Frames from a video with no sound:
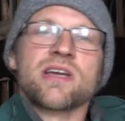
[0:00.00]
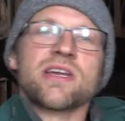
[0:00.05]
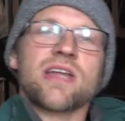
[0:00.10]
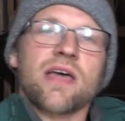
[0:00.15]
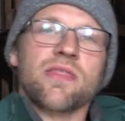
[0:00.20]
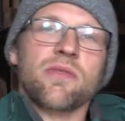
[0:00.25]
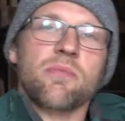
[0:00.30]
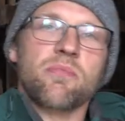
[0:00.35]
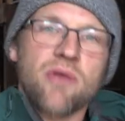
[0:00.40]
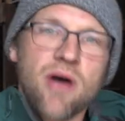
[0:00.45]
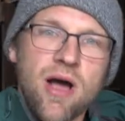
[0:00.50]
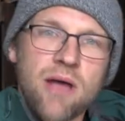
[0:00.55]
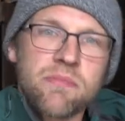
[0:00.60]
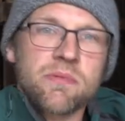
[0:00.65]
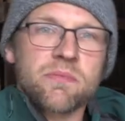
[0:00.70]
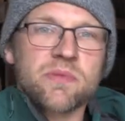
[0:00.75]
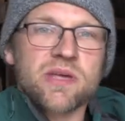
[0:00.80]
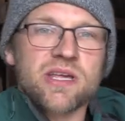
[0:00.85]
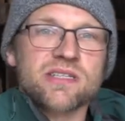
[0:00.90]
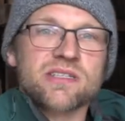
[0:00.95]
Now the
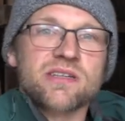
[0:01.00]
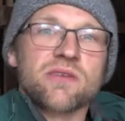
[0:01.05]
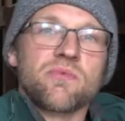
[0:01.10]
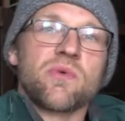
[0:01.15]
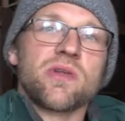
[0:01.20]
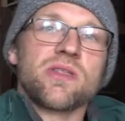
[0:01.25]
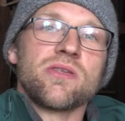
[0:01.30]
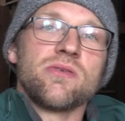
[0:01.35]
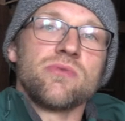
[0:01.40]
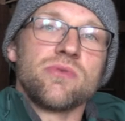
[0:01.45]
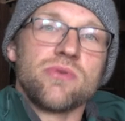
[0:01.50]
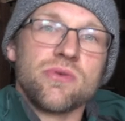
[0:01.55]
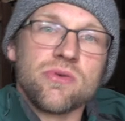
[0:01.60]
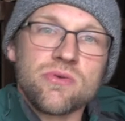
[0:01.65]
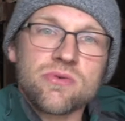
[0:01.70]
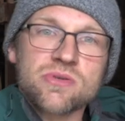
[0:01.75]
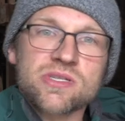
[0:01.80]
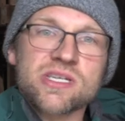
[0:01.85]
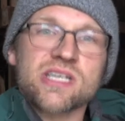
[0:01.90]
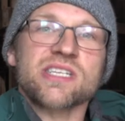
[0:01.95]
problem is when you
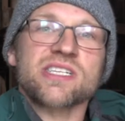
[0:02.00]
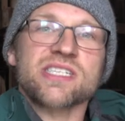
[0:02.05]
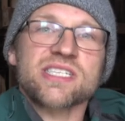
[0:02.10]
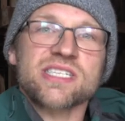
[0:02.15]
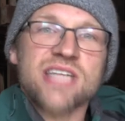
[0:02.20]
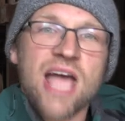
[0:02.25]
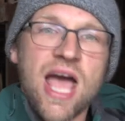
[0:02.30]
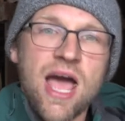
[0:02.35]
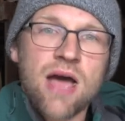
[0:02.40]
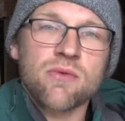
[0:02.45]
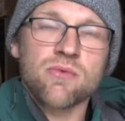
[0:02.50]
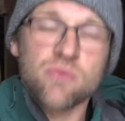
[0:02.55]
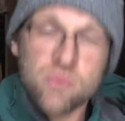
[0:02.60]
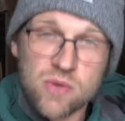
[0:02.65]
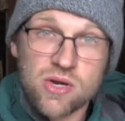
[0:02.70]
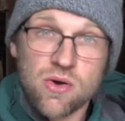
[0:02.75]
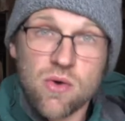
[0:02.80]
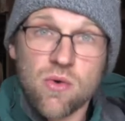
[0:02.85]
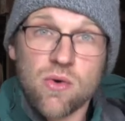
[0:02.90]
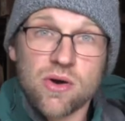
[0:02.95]
use a sound
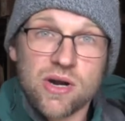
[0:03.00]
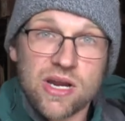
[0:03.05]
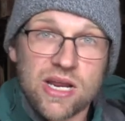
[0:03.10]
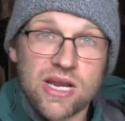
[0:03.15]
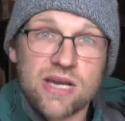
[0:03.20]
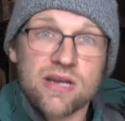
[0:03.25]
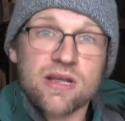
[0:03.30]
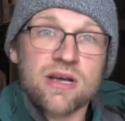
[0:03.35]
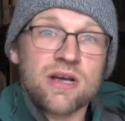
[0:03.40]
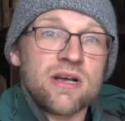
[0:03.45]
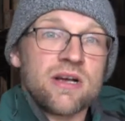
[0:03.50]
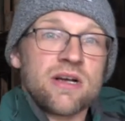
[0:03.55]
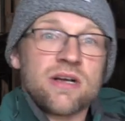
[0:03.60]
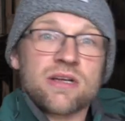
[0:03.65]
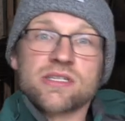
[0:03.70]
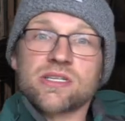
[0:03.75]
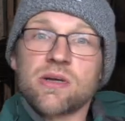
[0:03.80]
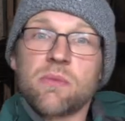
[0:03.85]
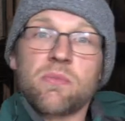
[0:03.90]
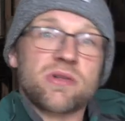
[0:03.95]
recording,
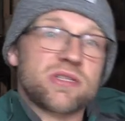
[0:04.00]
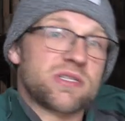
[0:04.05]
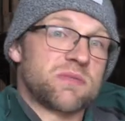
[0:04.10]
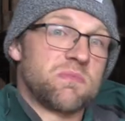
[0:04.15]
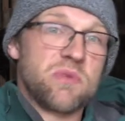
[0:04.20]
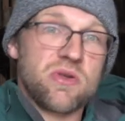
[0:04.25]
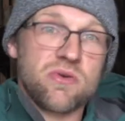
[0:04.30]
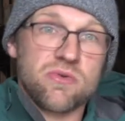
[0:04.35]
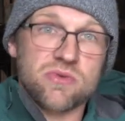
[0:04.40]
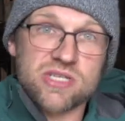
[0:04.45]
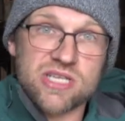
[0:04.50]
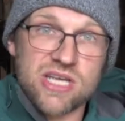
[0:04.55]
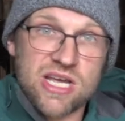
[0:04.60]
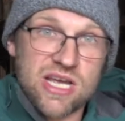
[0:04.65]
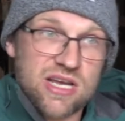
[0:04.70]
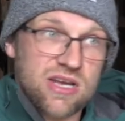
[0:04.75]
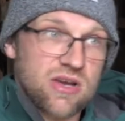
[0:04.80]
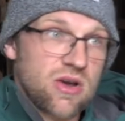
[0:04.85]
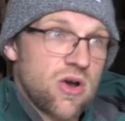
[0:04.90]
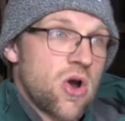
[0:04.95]
someone's
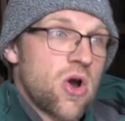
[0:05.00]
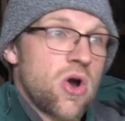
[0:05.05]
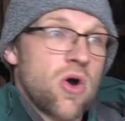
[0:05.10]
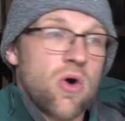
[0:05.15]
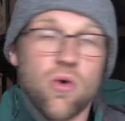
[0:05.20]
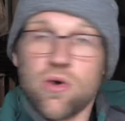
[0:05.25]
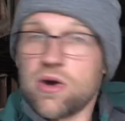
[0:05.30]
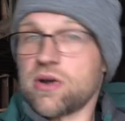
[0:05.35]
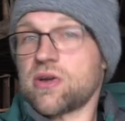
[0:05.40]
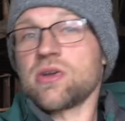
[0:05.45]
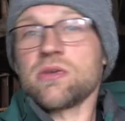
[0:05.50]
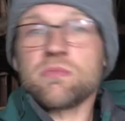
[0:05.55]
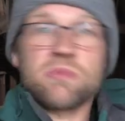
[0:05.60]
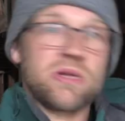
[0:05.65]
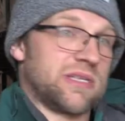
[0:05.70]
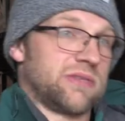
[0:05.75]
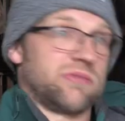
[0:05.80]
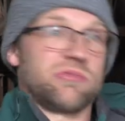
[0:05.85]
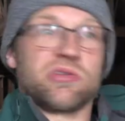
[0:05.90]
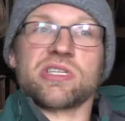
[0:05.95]
music, or it could
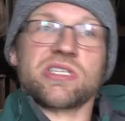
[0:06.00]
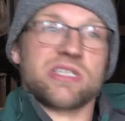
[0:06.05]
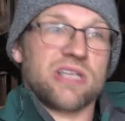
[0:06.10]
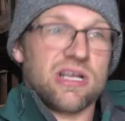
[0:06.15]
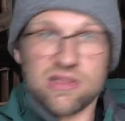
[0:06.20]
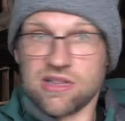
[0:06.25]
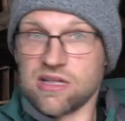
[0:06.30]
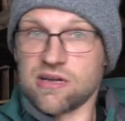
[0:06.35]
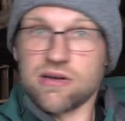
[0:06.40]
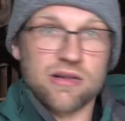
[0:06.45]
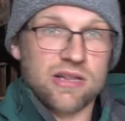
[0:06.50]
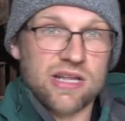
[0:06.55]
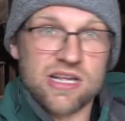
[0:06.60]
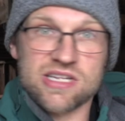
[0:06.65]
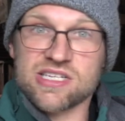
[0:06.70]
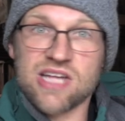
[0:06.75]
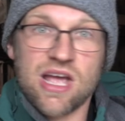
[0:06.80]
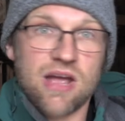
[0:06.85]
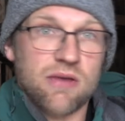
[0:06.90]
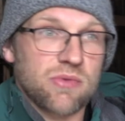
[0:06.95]
be just literally a
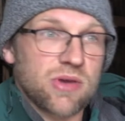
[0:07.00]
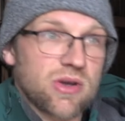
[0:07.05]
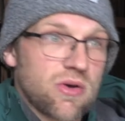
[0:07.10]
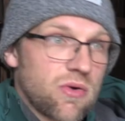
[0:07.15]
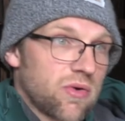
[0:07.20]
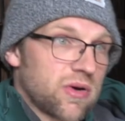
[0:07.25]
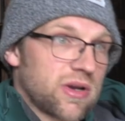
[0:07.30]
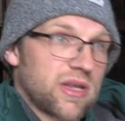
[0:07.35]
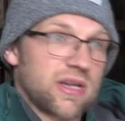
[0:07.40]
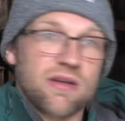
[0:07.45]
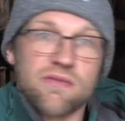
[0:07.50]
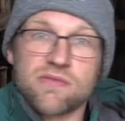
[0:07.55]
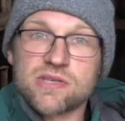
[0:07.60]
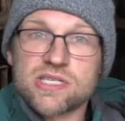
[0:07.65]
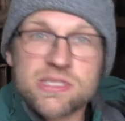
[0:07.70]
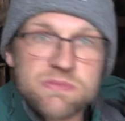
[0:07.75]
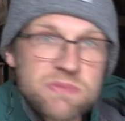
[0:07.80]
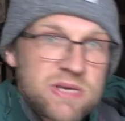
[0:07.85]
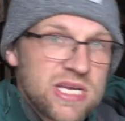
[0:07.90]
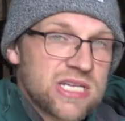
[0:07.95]
sound recording of a
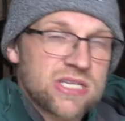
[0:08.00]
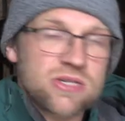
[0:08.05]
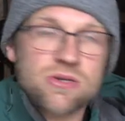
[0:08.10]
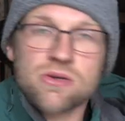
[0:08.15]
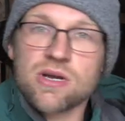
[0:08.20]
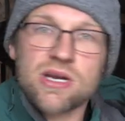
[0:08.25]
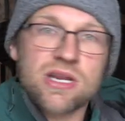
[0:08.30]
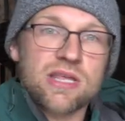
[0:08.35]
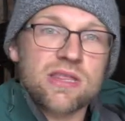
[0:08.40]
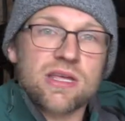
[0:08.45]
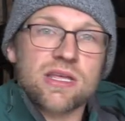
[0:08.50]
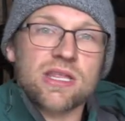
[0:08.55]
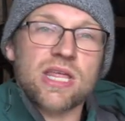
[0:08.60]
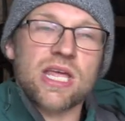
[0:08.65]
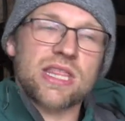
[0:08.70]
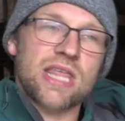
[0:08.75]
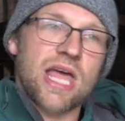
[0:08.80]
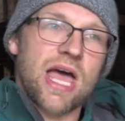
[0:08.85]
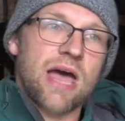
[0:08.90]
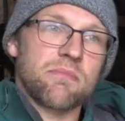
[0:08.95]
speech or anything
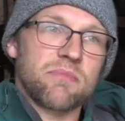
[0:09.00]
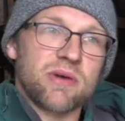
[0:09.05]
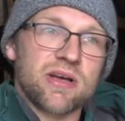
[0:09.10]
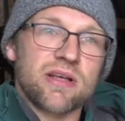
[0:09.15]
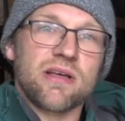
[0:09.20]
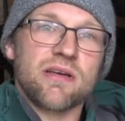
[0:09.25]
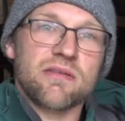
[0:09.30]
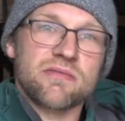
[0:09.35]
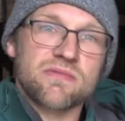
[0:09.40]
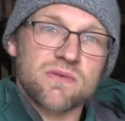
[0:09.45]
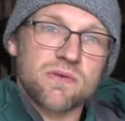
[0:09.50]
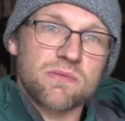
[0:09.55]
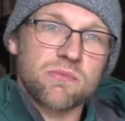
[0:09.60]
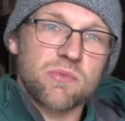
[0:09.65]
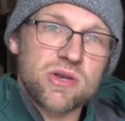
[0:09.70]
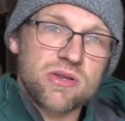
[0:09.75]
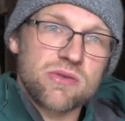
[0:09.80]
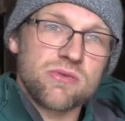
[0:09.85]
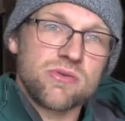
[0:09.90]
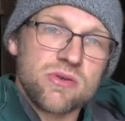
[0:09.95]
like that, but if
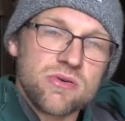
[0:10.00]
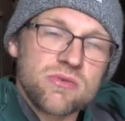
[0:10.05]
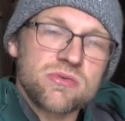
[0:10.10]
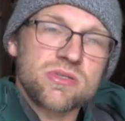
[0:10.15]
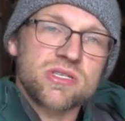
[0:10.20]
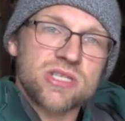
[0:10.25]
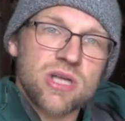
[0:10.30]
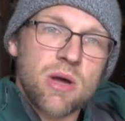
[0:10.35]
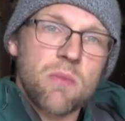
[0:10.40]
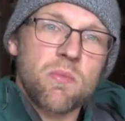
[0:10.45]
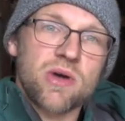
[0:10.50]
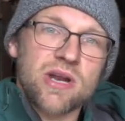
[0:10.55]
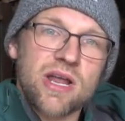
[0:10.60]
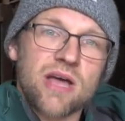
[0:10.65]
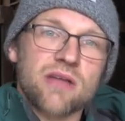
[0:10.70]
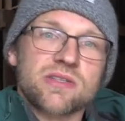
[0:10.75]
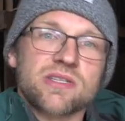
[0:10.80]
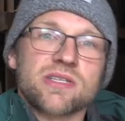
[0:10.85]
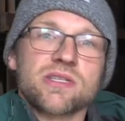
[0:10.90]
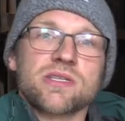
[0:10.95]
when you use someone
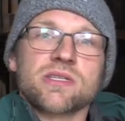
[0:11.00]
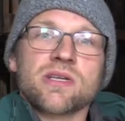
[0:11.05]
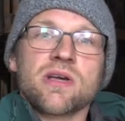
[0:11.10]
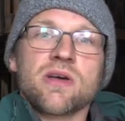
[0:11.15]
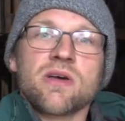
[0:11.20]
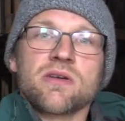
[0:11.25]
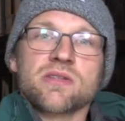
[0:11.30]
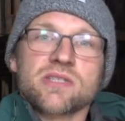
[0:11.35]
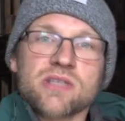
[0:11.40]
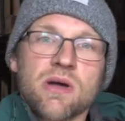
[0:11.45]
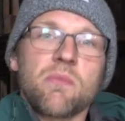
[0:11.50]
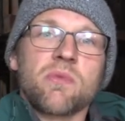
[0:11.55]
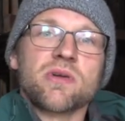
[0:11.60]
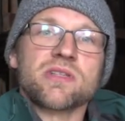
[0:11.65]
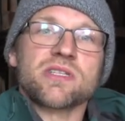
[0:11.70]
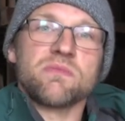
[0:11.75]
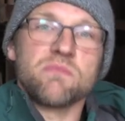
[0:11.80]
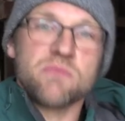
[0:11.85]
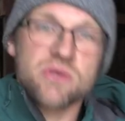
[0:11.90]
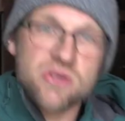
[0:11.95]
else's
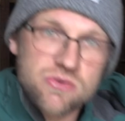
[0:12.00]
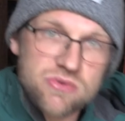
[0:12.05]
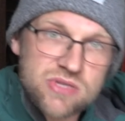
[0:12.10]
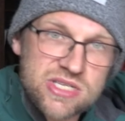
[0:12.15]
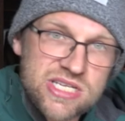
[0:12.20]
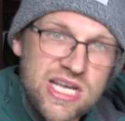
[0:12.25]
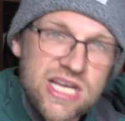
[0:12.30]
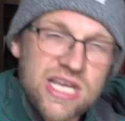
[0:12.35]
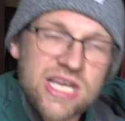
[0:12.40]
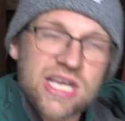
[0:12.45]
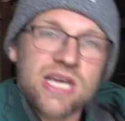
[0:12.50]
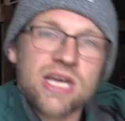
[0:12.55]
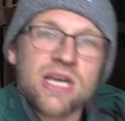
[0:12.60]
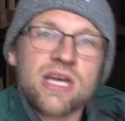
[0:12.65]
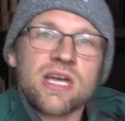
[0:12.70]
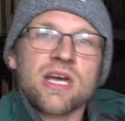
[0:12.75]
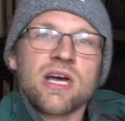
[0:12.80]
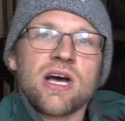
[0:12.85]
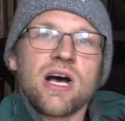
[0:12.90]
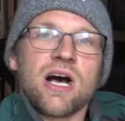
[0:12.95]
someone's music,
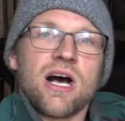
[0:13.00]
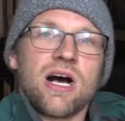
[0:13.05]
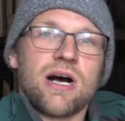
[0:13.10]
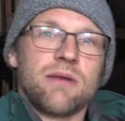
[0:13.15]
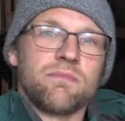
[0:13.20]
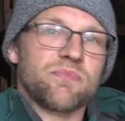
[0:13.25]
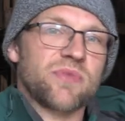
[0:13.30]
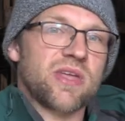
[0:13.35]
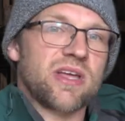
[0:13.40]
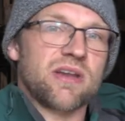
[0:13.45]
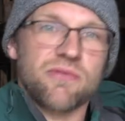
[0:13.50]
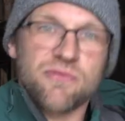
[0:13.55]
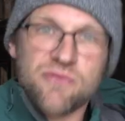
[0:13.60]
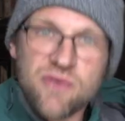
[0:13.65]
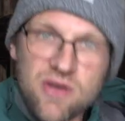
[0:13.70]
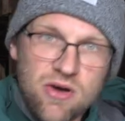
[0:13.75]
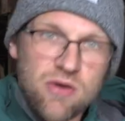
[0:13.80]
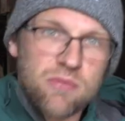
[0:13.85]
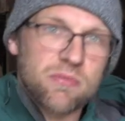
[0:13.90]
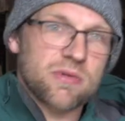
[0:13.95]
um, in a
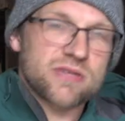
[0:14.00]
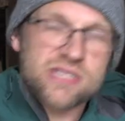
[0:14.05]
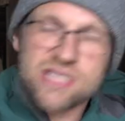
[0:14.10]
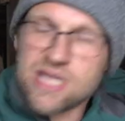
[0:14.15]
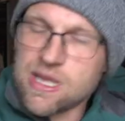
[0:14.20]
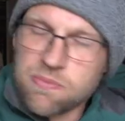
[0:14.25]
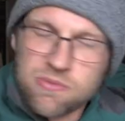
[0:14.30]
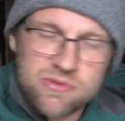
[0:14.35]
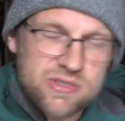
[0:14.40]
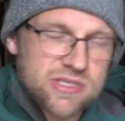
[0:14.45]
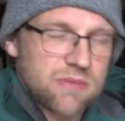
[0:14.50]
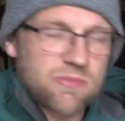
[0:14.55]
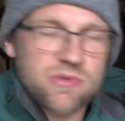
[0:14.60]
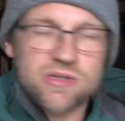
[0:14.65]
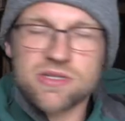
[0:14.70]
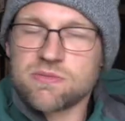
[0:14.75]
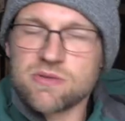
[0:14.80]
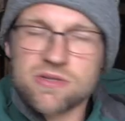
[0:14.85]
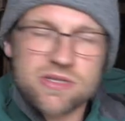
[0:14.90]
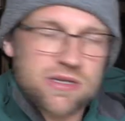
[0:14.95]
film or sample
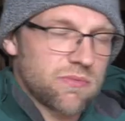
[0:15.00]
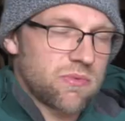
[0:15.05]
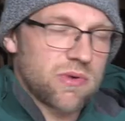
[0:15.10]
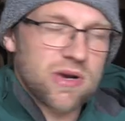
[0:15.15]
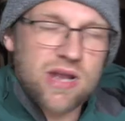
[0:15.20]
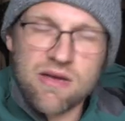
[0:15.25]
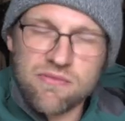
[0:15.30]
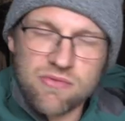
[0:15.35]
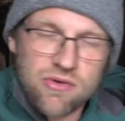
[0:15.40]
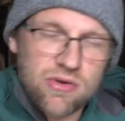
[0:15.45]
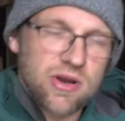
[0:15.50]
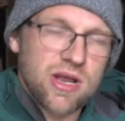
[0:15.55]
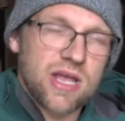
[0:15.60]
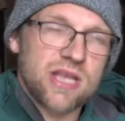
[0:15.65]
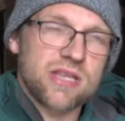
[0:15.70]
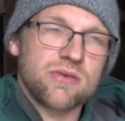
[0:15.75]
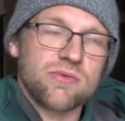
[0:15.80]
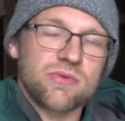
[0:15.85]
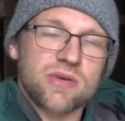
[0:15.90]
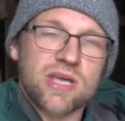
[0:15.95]
someone's music, whatever,
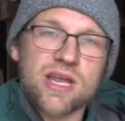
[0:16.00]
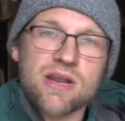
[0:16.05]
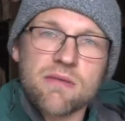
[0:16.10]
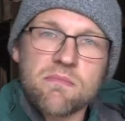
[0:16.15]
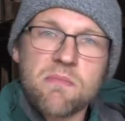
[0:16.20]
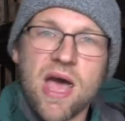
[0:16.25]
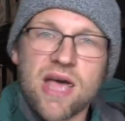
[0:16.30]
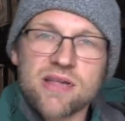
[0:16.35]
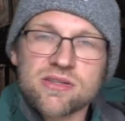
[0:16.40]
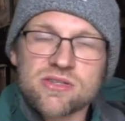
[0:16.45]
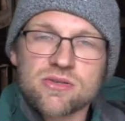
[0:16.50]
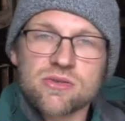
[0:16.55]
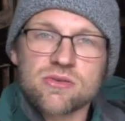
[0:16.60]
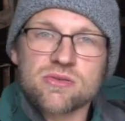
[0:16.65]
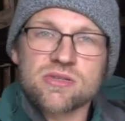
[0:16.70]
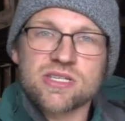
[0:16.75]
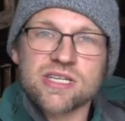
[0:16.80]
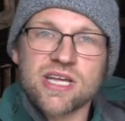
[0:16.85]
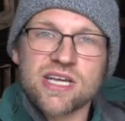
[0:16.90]
and you get a master use